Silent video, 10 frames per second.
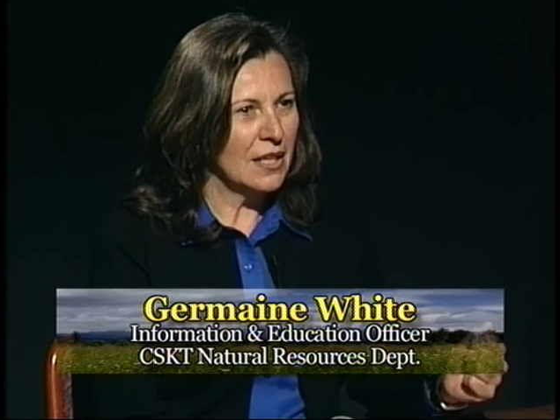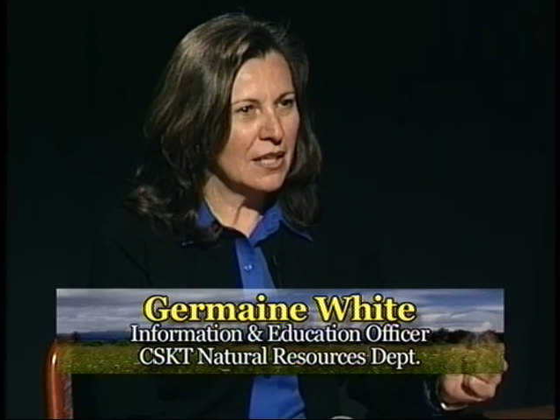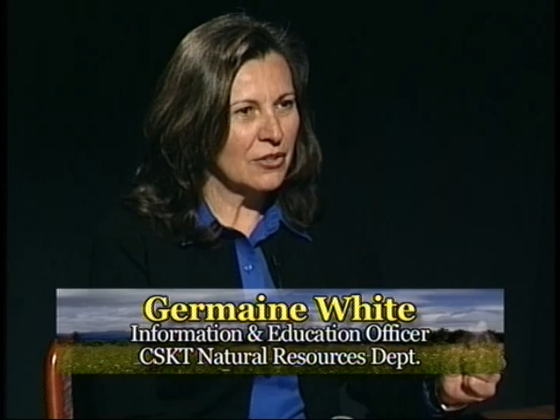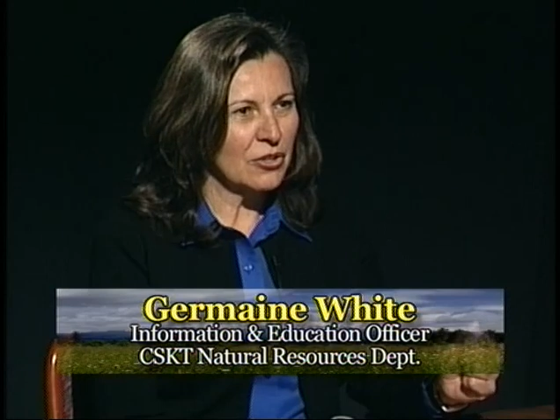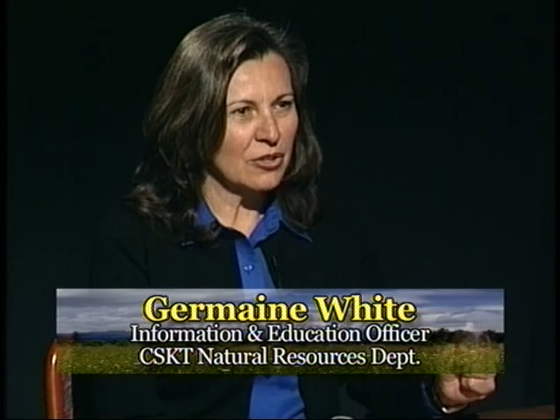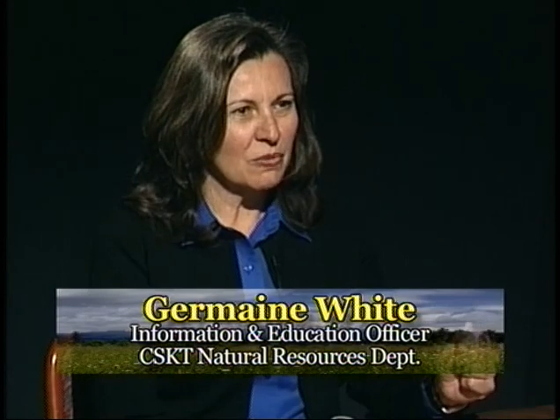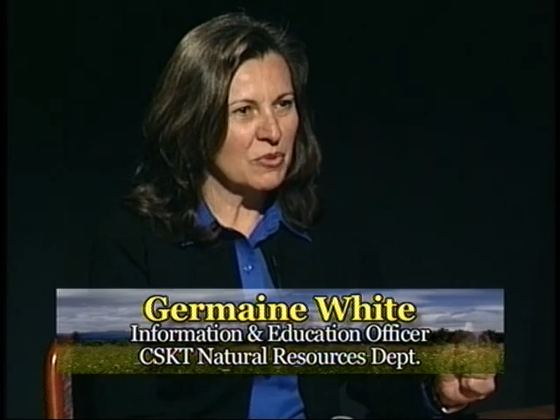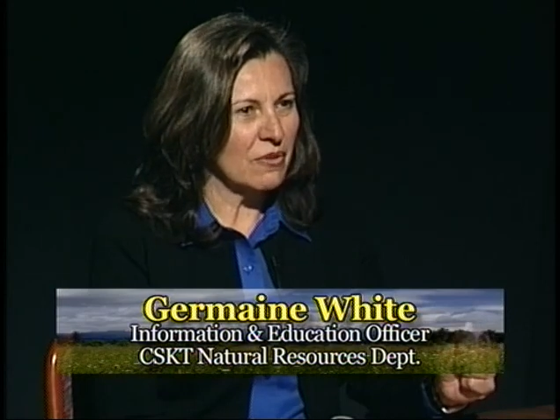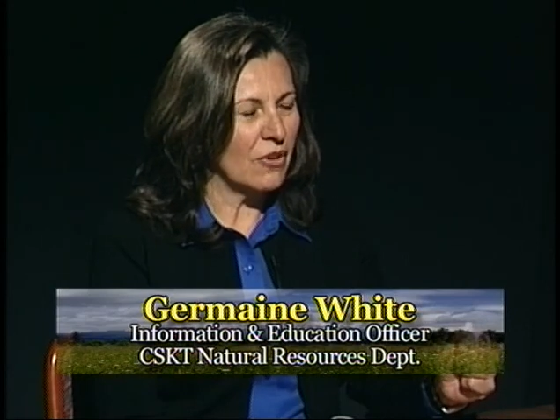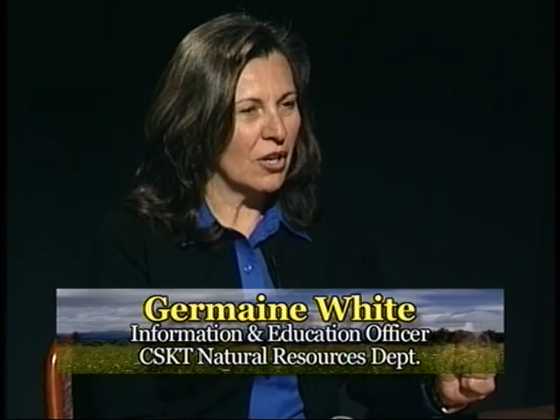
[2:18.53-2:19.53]
in
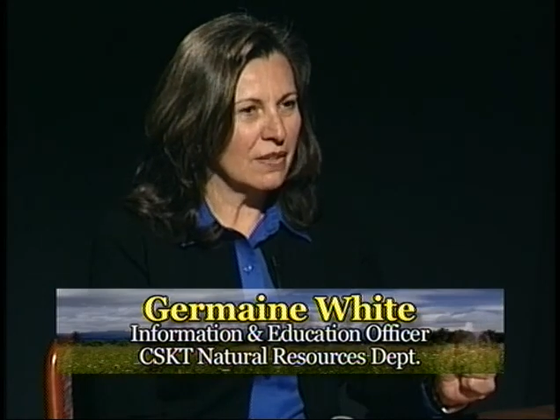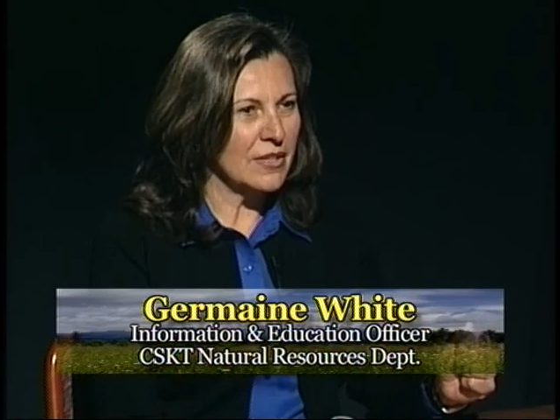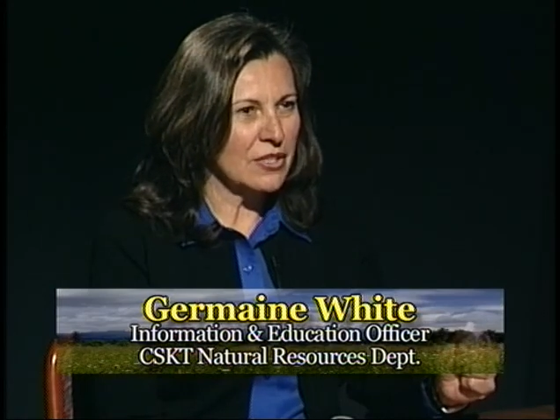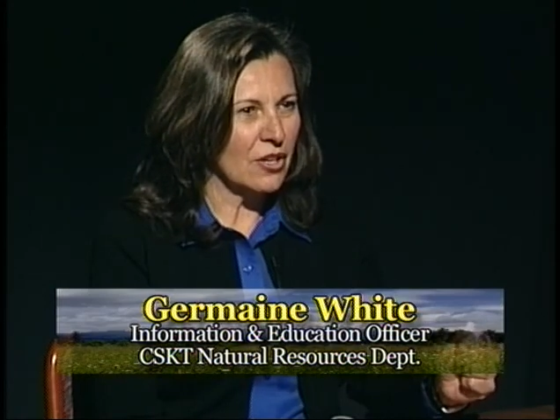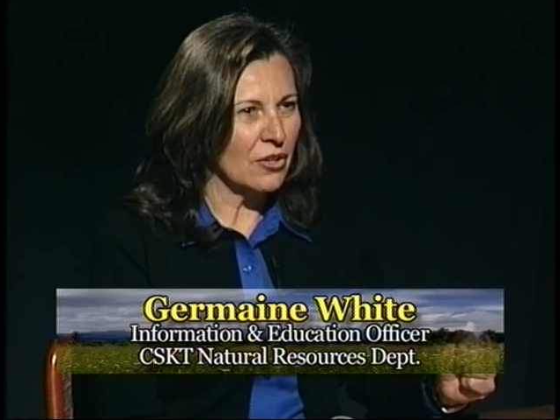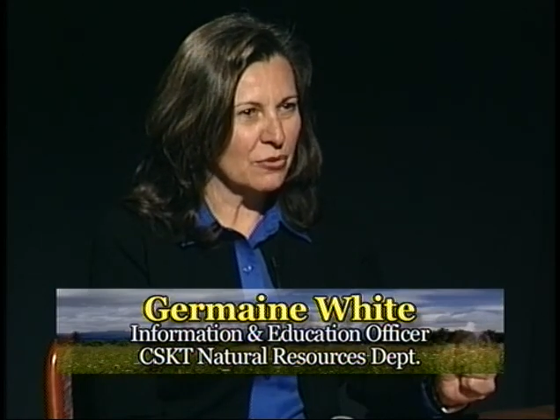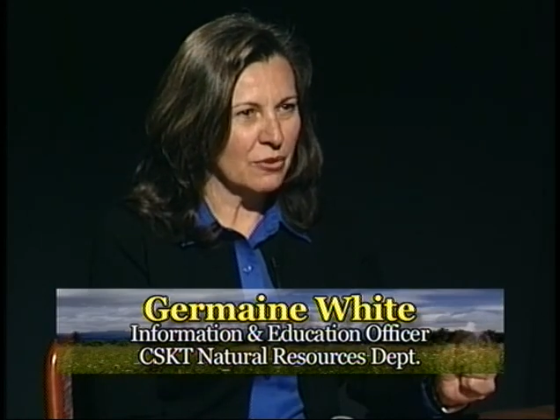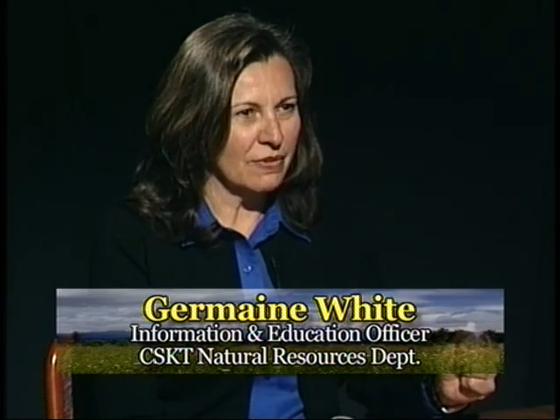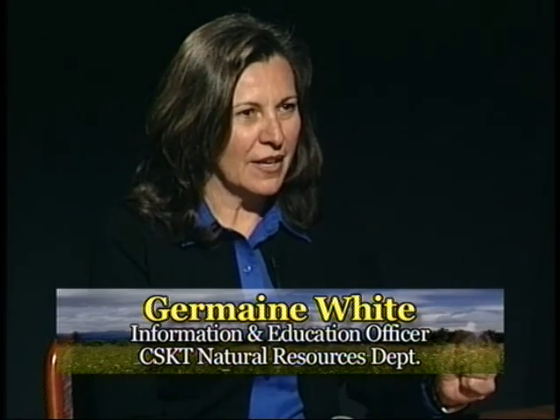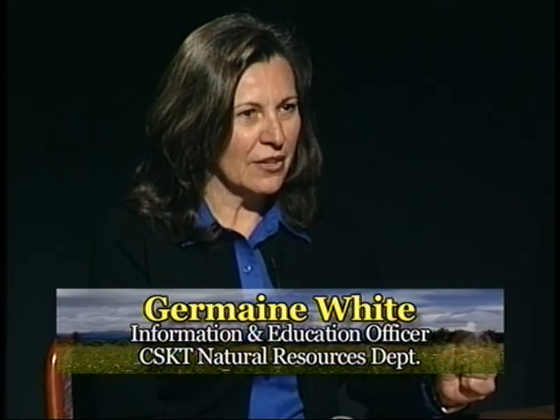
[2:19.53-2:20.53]
terms of all of its
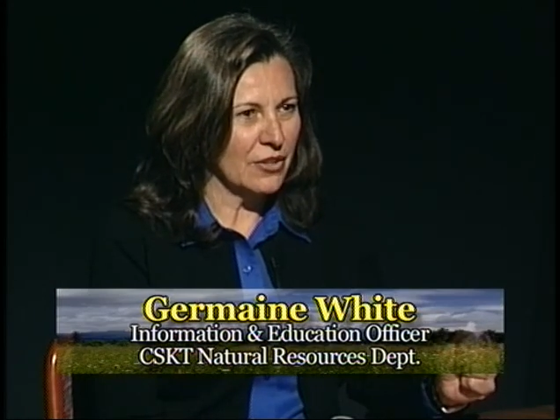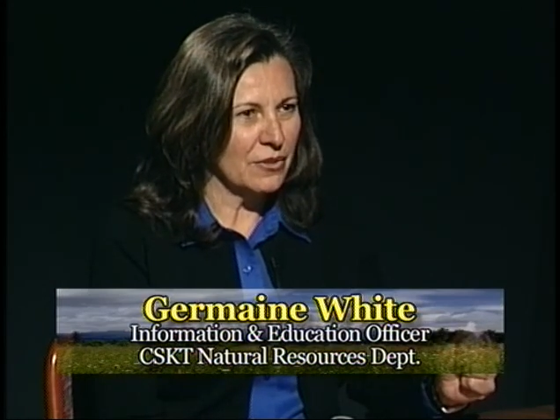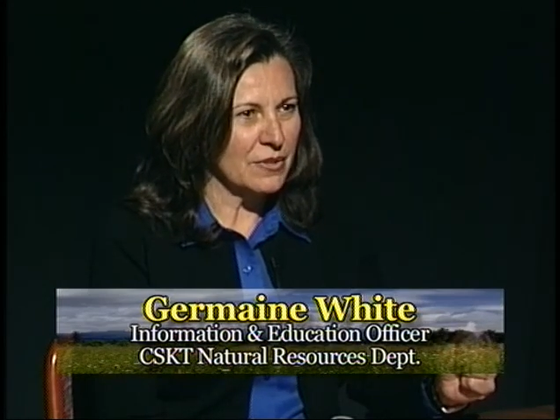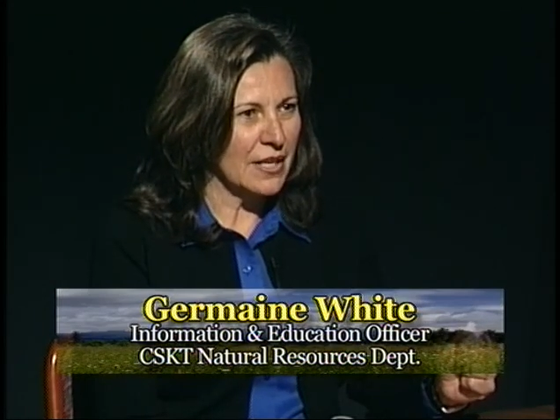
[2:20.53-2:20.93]
cultural values.